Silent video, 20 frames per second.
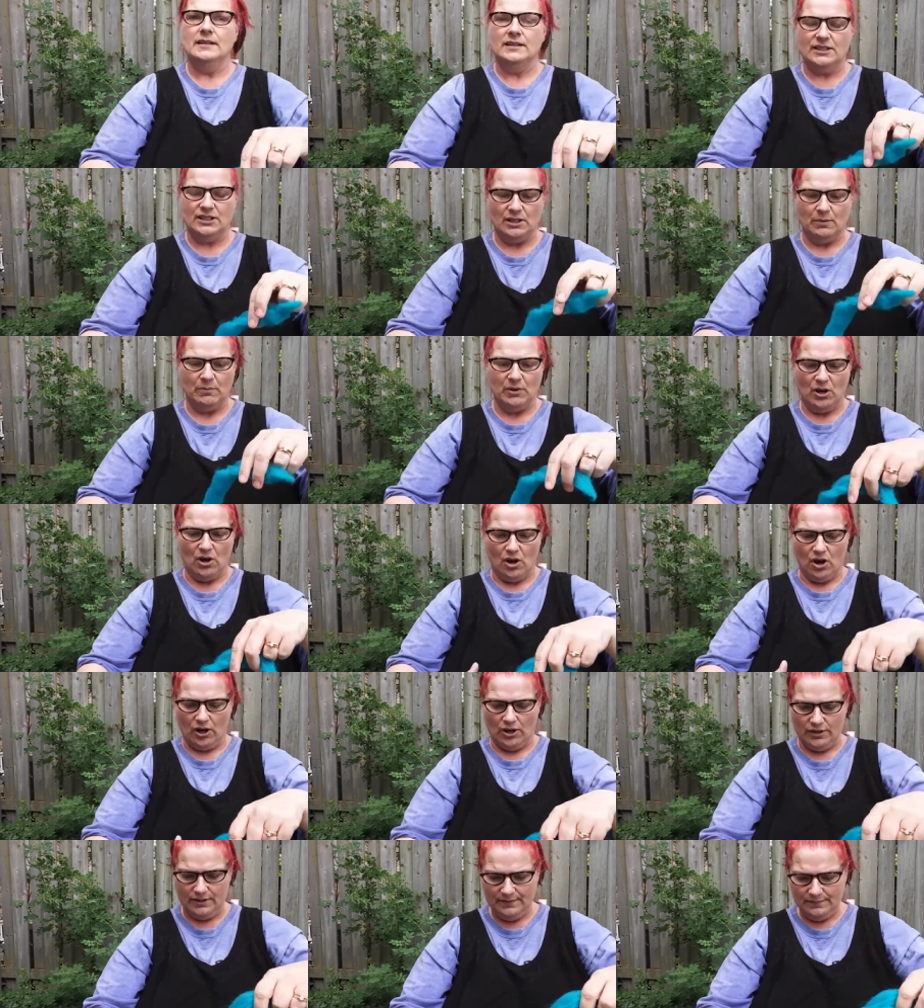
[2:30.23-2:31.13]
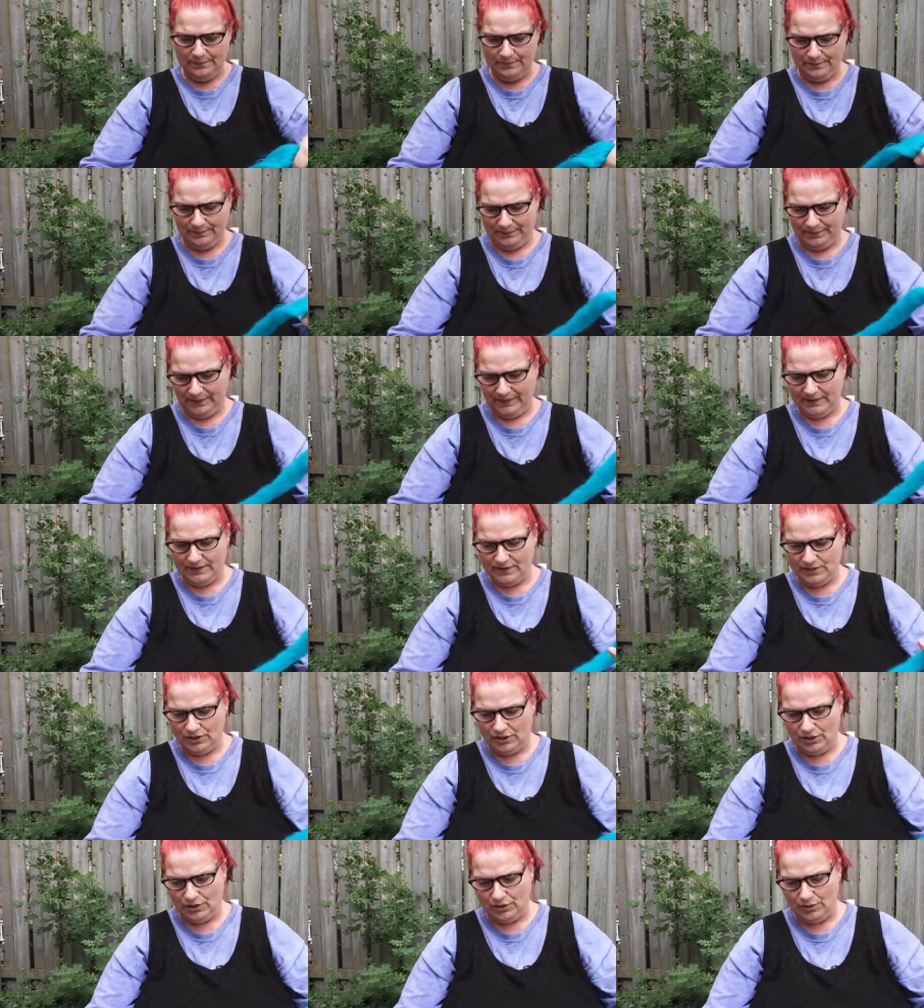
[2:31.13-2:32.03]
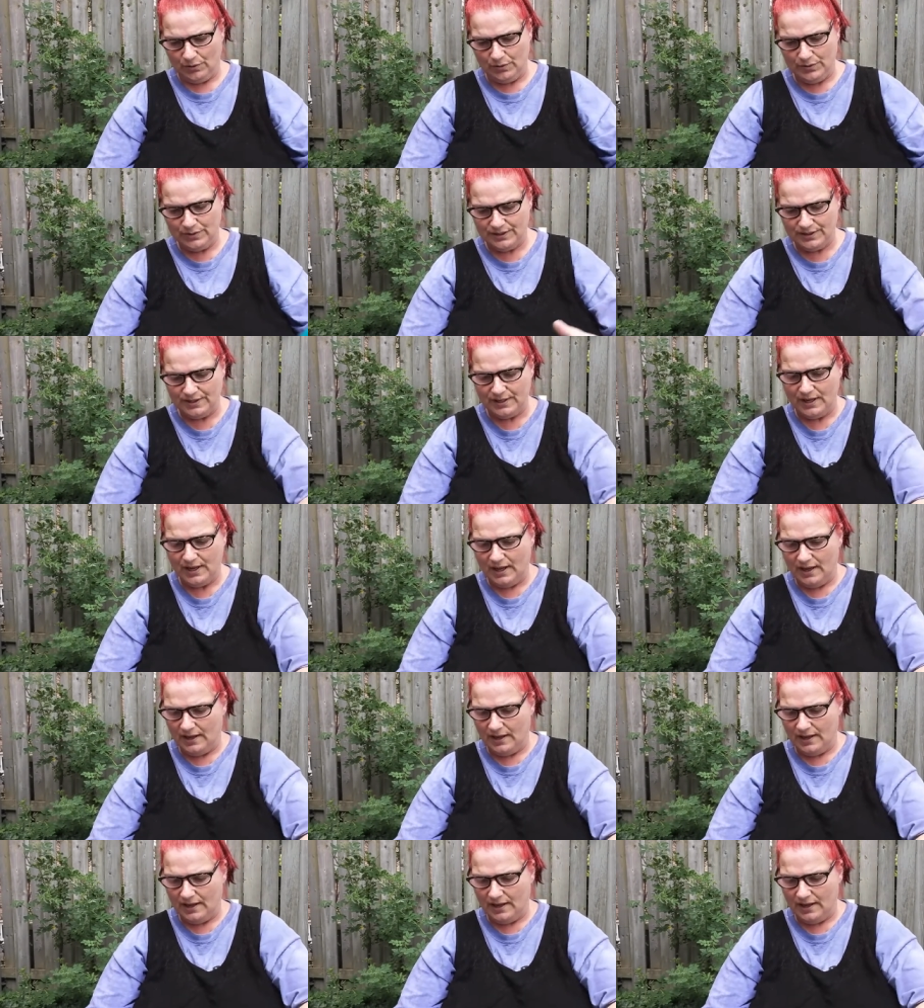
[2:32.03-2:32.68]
some yarn to use.